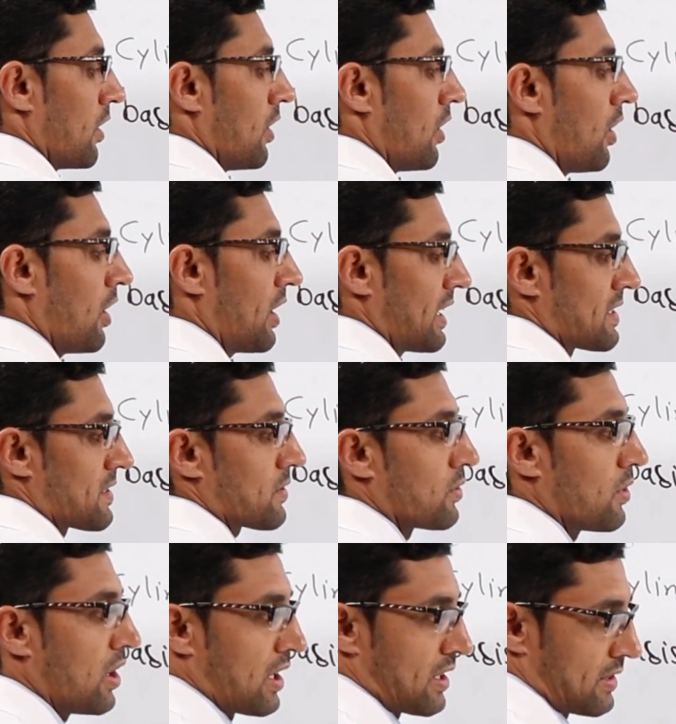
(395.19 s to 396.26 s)
R
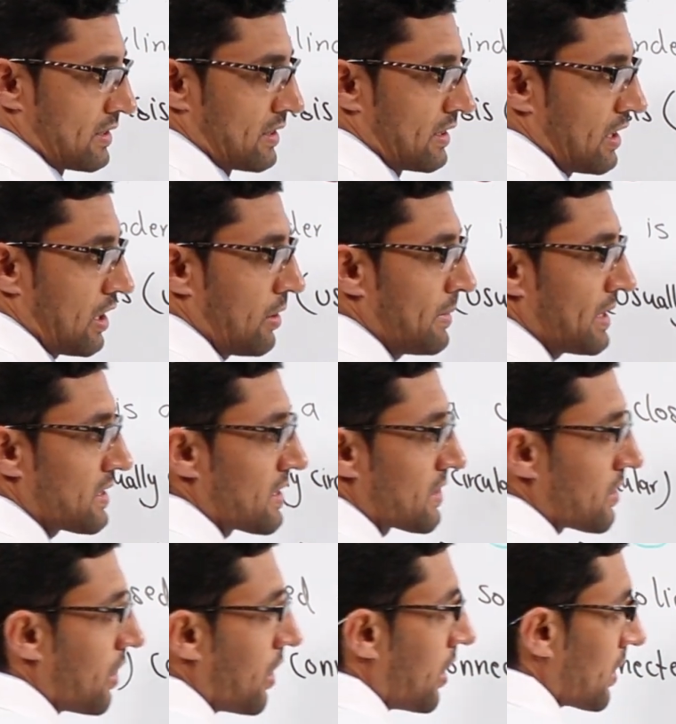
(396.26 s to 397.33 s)
square. How much is
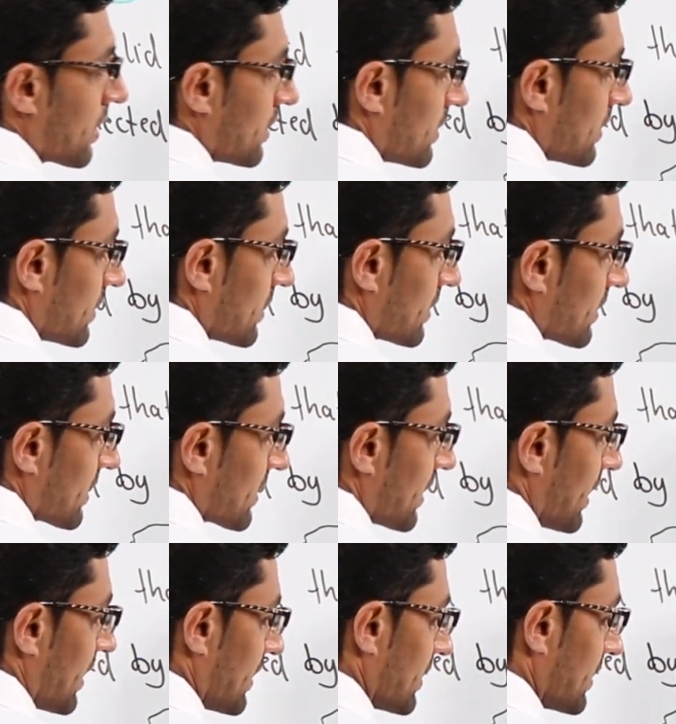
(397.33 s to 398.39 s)
R?
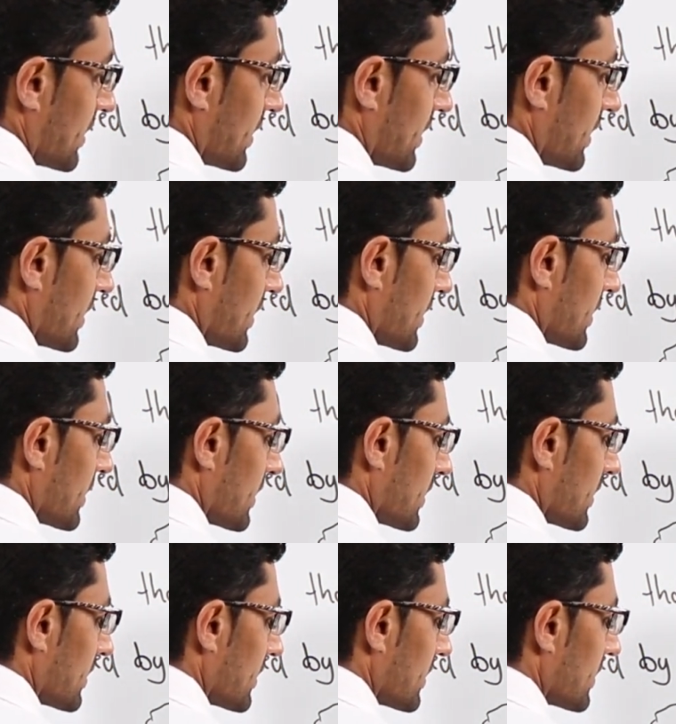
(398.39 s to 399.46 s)
10.
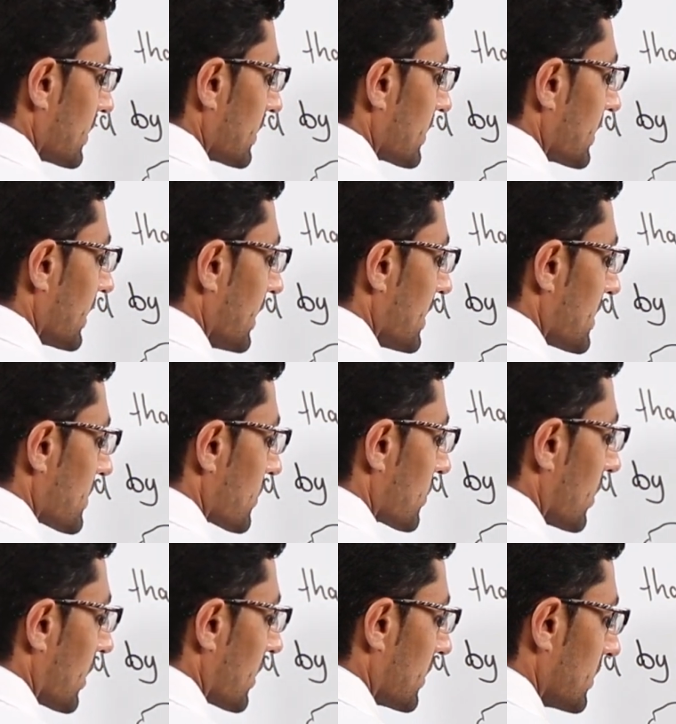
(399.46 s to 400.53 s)
10
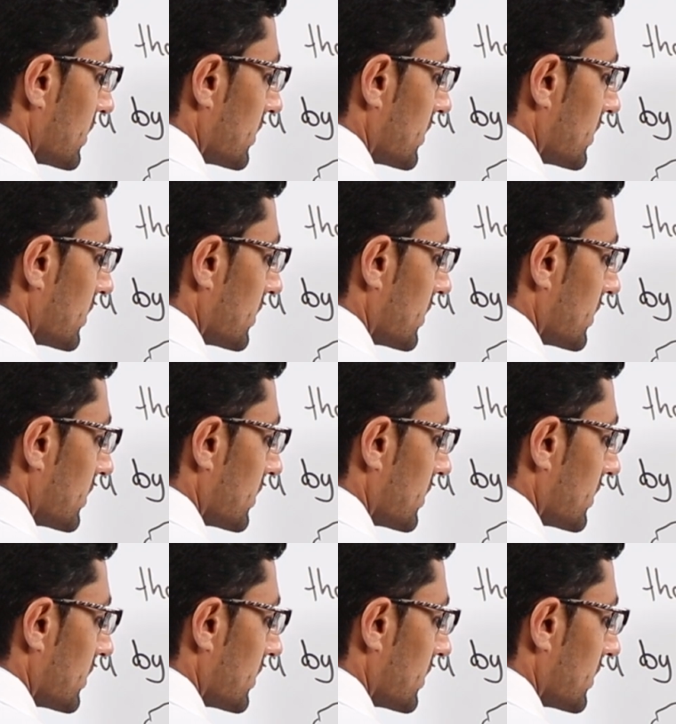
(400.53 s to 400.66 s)
square.